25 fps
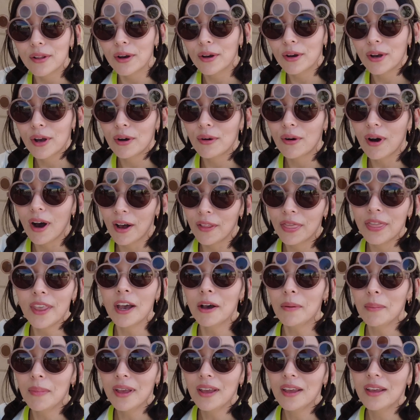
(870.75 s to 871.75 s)
logo on the
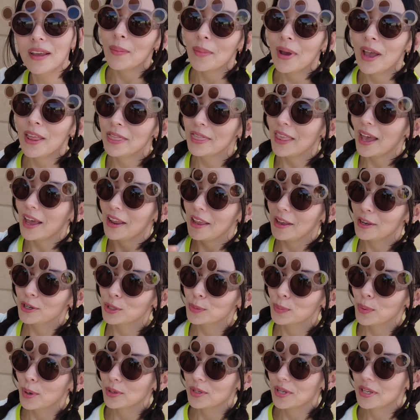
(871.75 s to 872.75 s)
helmet, and that
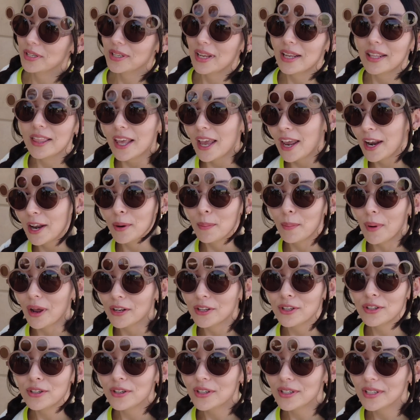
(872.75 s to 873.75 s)
exposes like the hidden
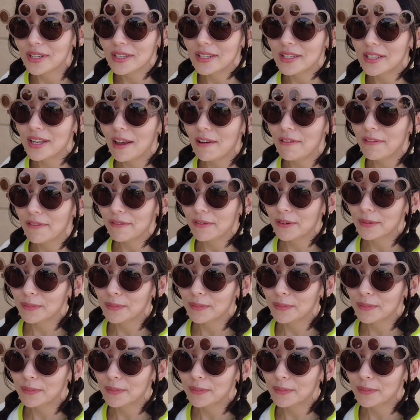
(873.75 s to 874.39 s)
monsters and stuff.